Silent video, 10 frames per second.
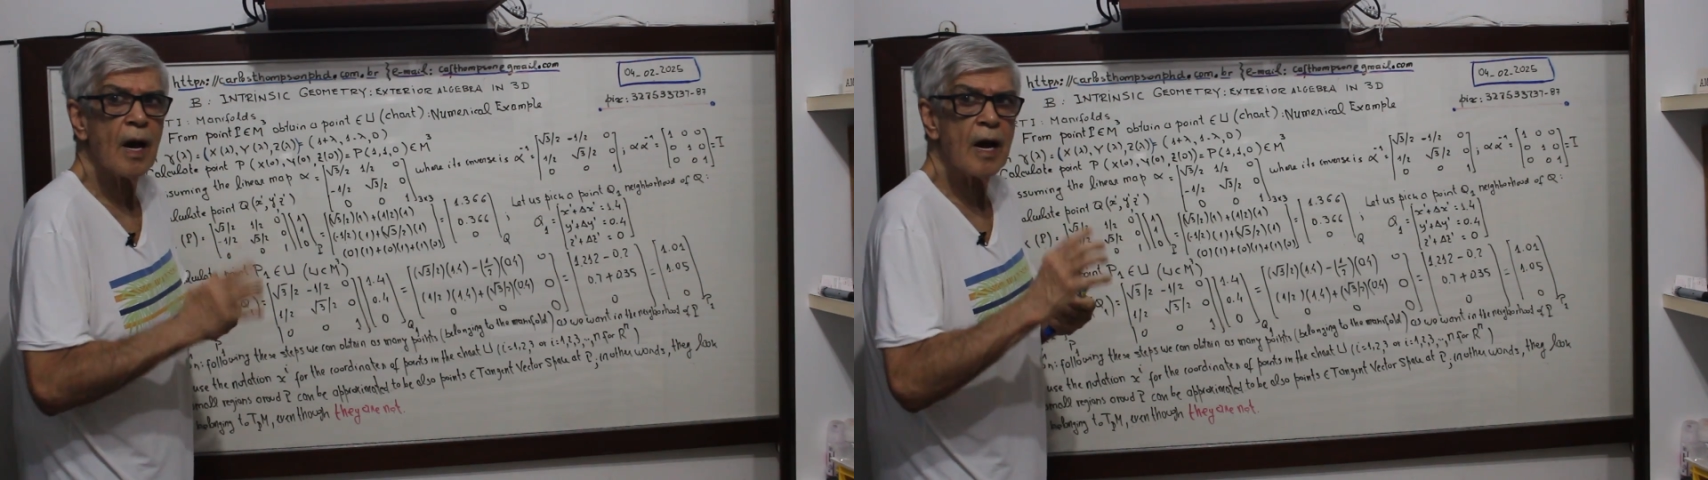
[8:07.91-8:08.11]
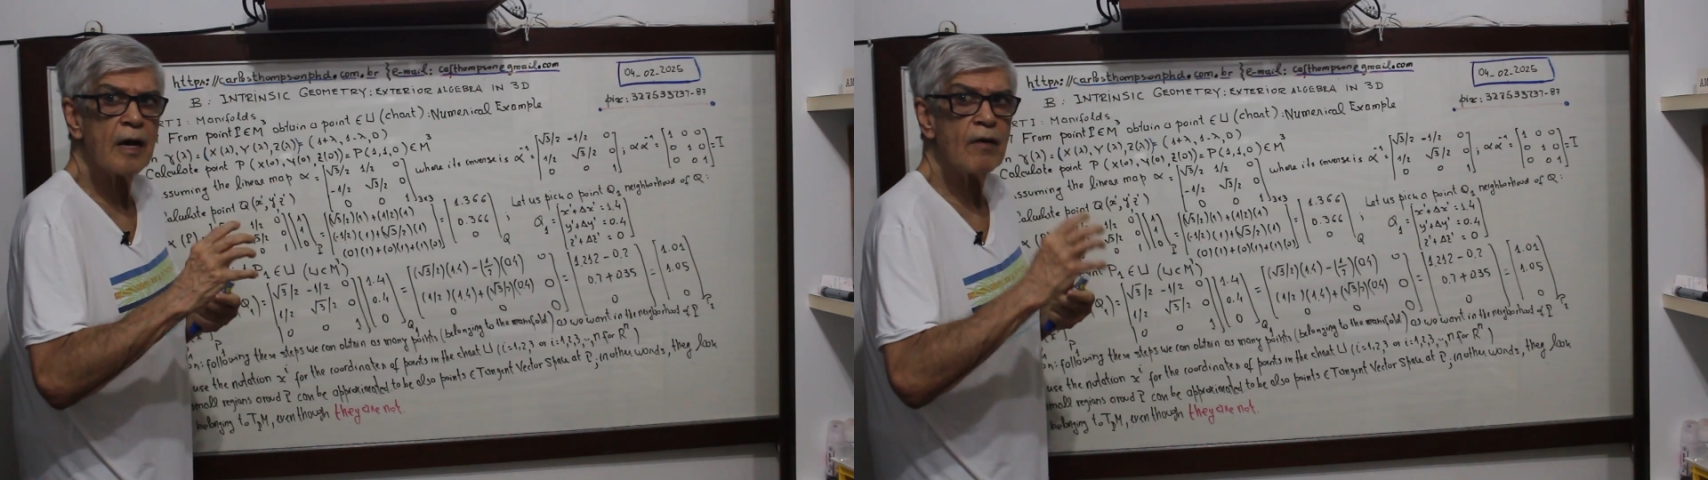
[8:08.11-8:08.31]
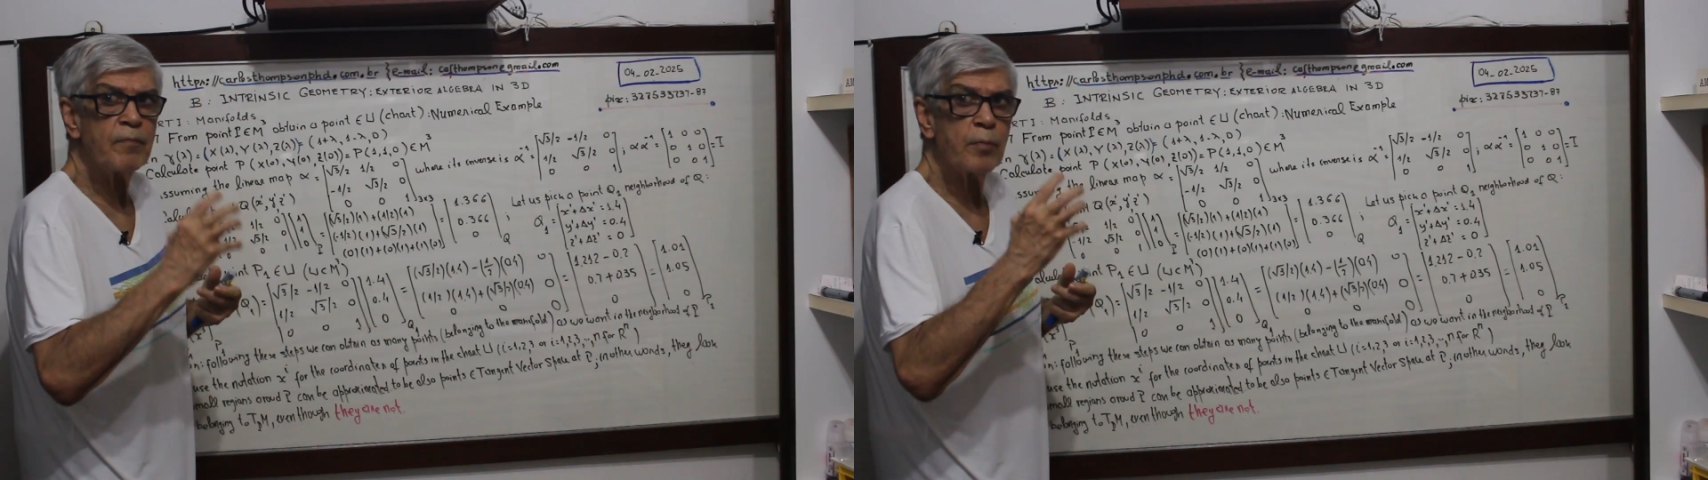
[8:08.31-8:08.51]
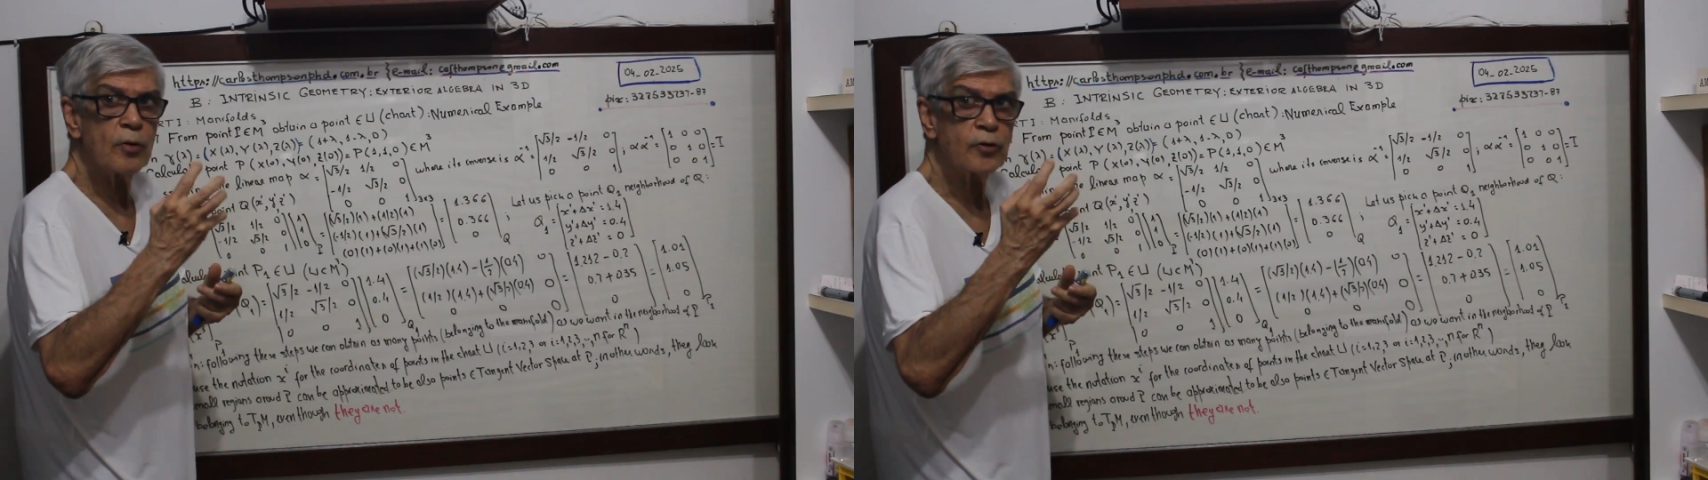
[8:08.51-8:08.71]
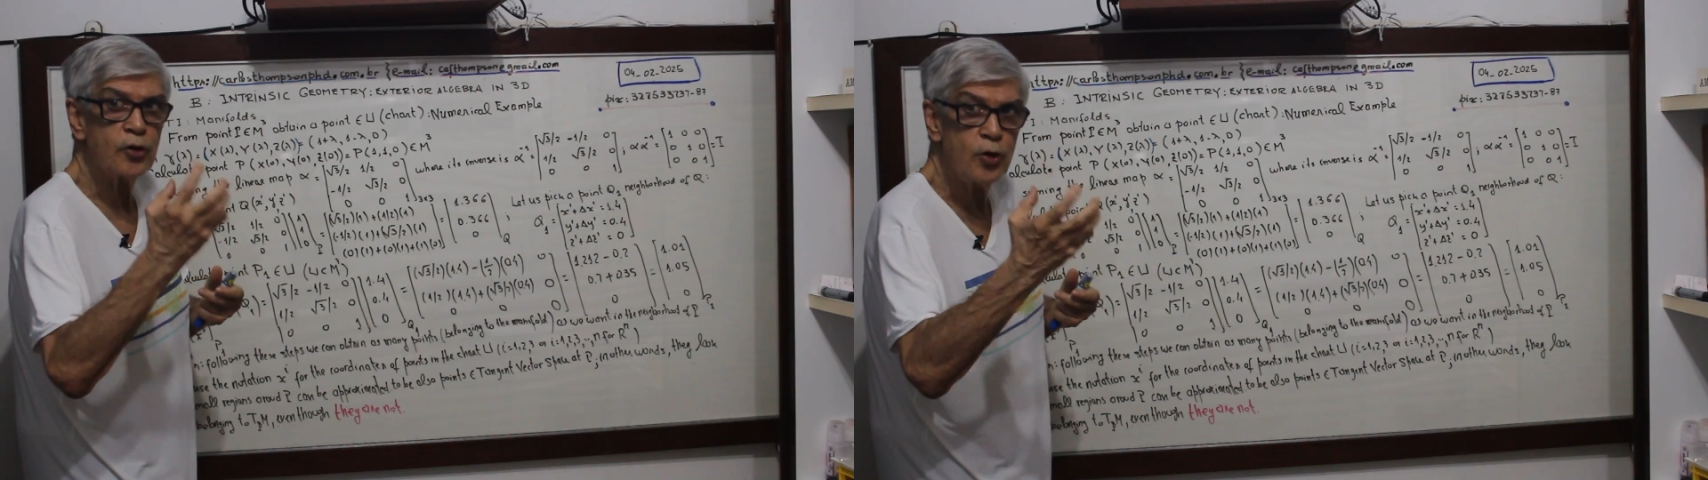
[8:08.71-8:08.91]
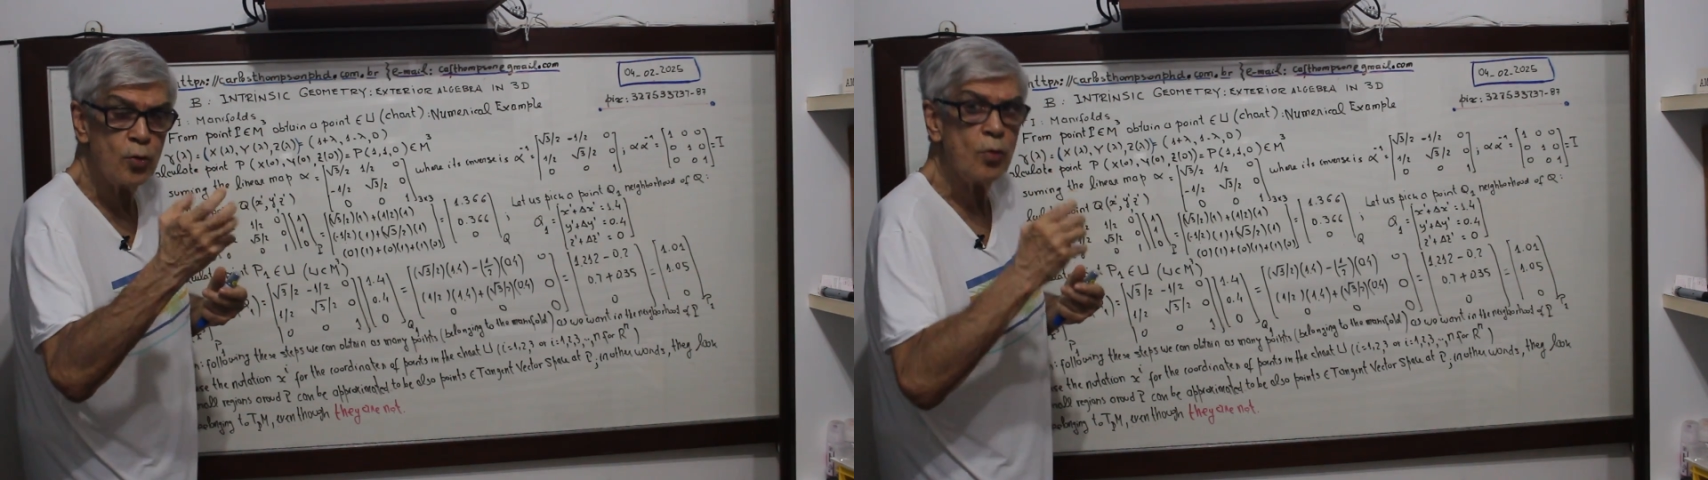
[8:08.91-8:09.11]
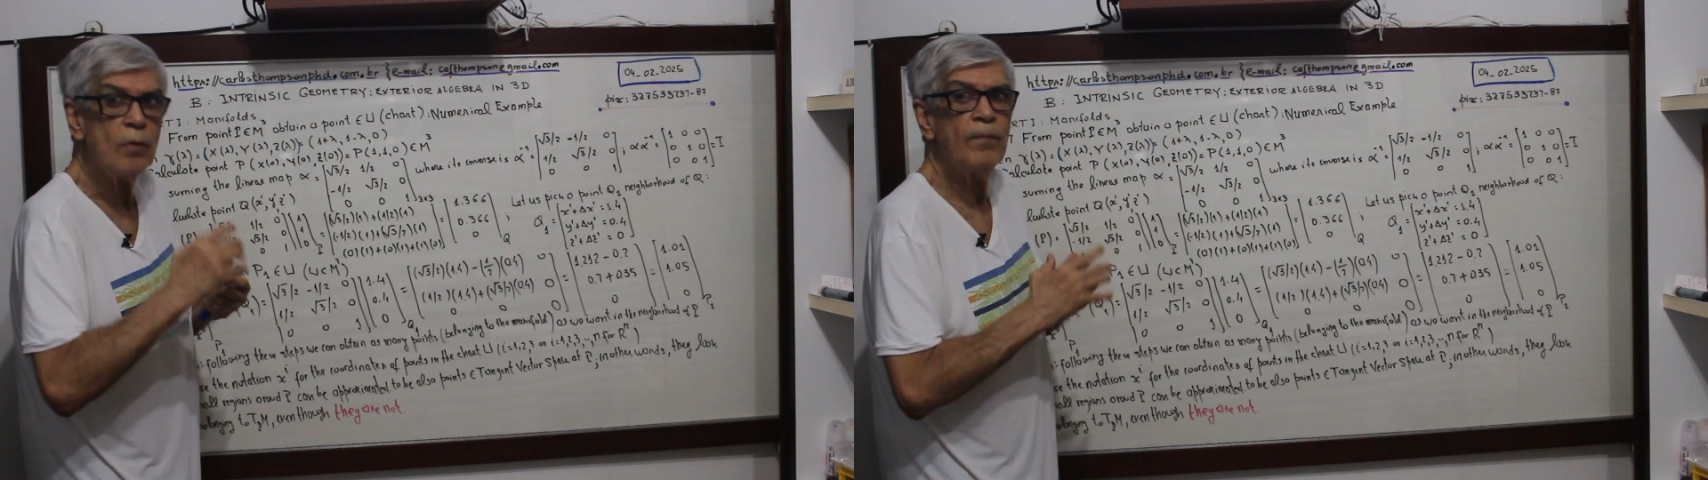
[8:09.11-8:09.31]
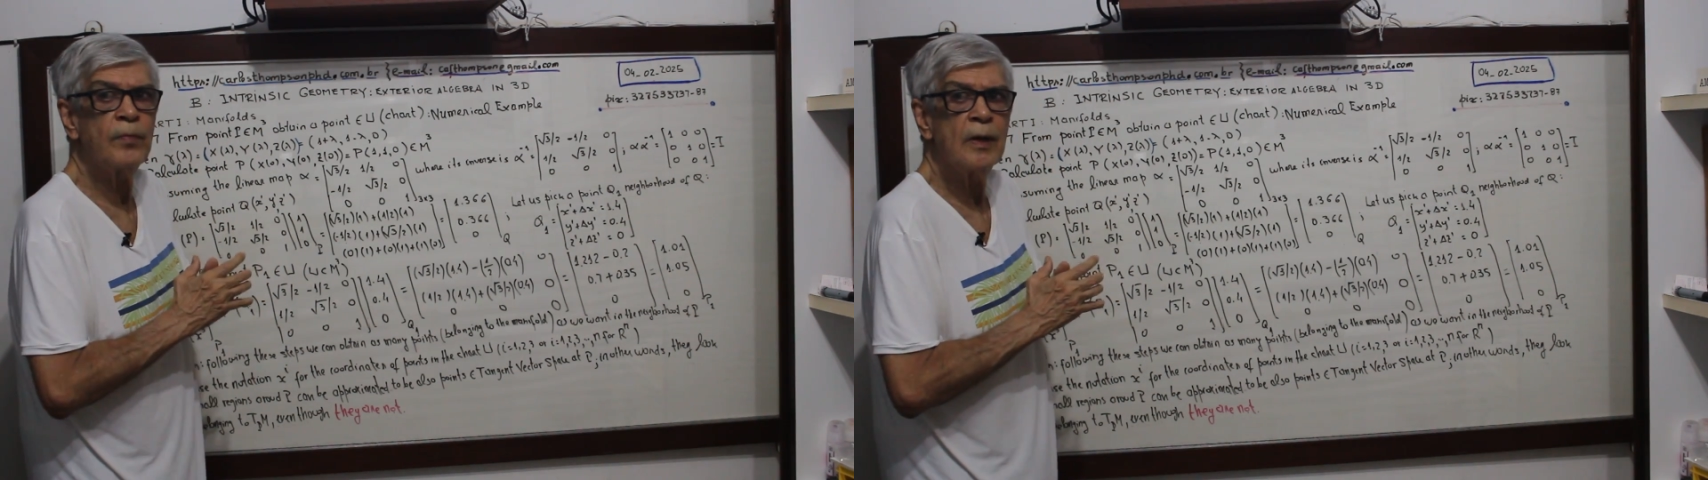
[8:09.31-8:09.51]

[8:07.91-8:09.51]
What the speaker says: I have point Q,